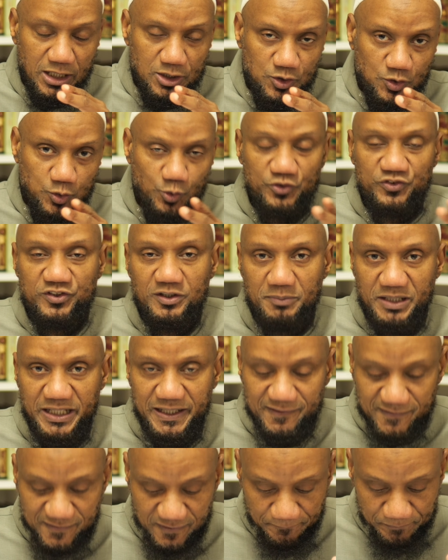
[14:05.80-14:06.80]
two
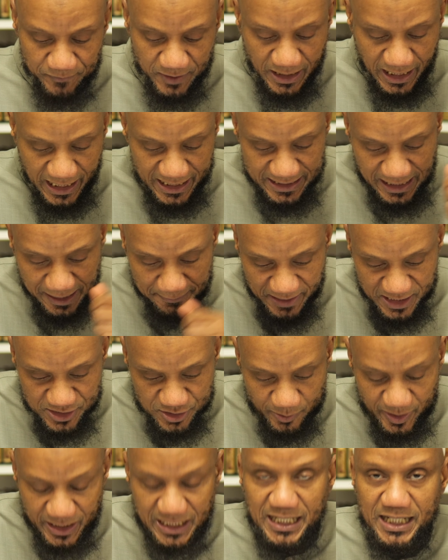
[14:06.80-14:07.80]
siblings, that they
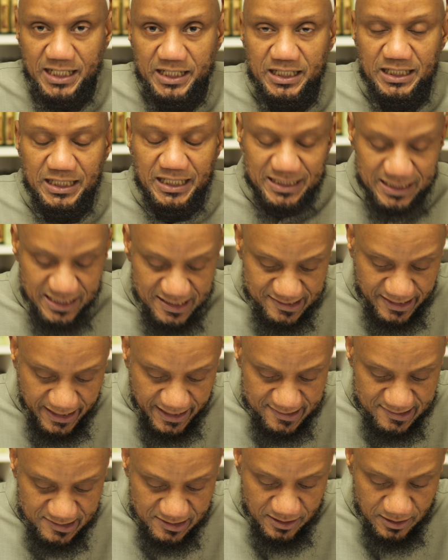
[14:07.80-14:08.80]
mentioned regarding in this
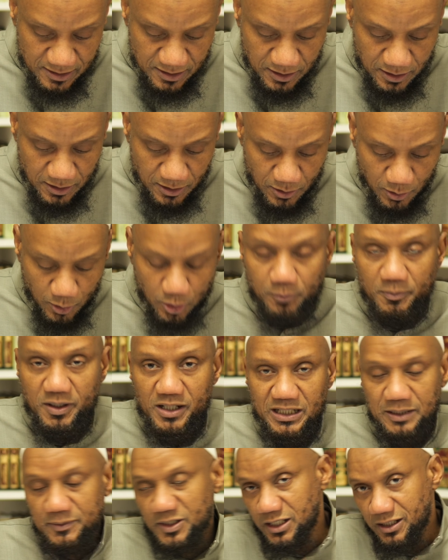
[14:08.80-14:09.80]
case
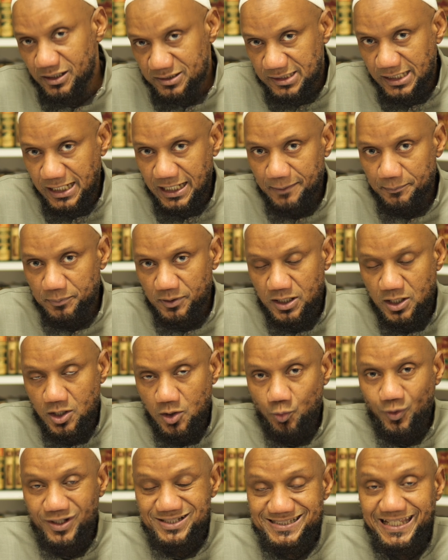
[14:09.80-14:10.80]
Umar ibn Khattab
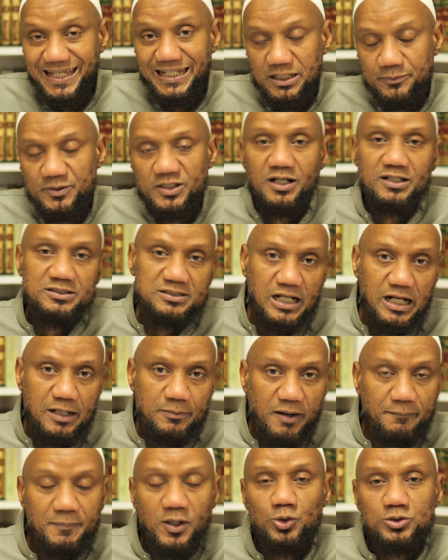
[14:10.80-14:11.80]
wa Zayd ibn
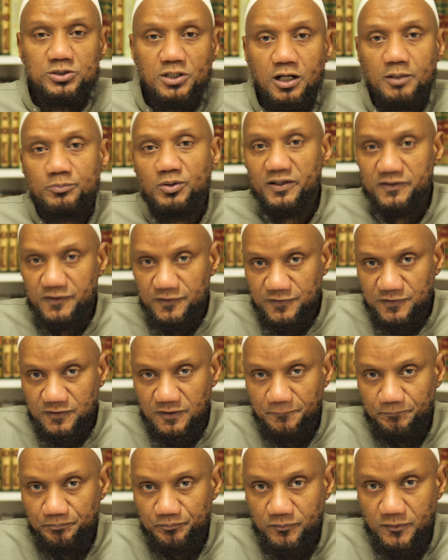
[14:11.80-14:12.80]
Khattab. Both are brothers.
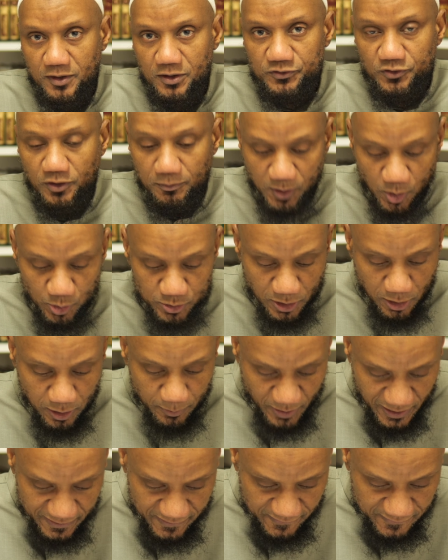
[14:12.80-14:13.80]
So both are
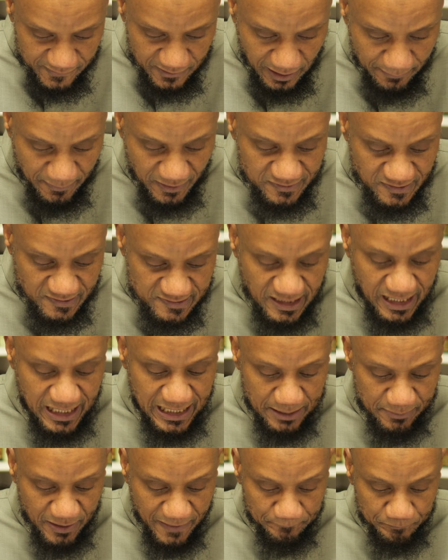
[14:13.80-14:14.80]
brothers among the
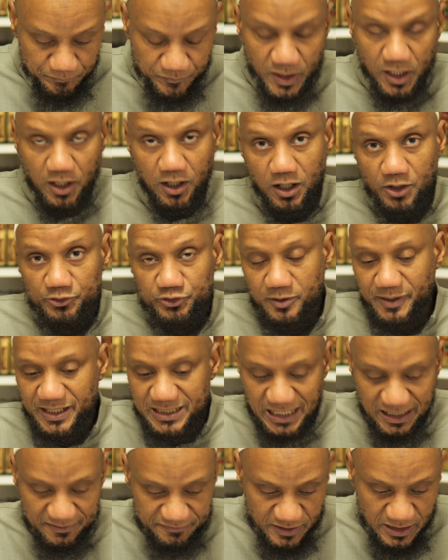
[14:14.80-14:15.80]
Sahaba. Also you
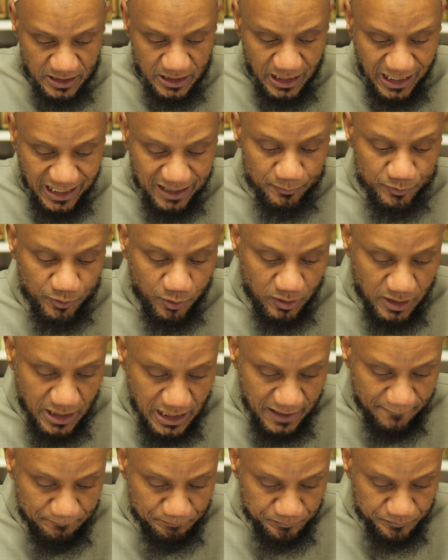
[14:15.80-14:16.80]
might have
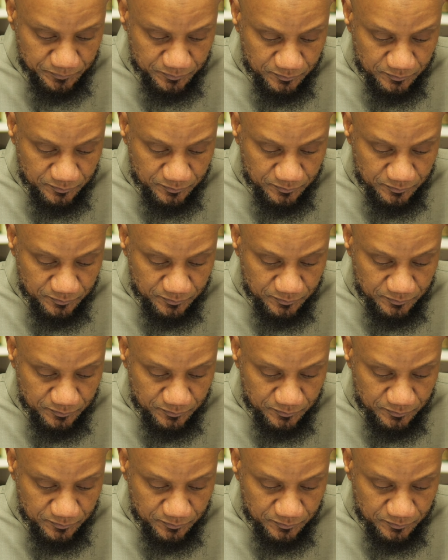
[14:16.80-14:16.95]
Abdullah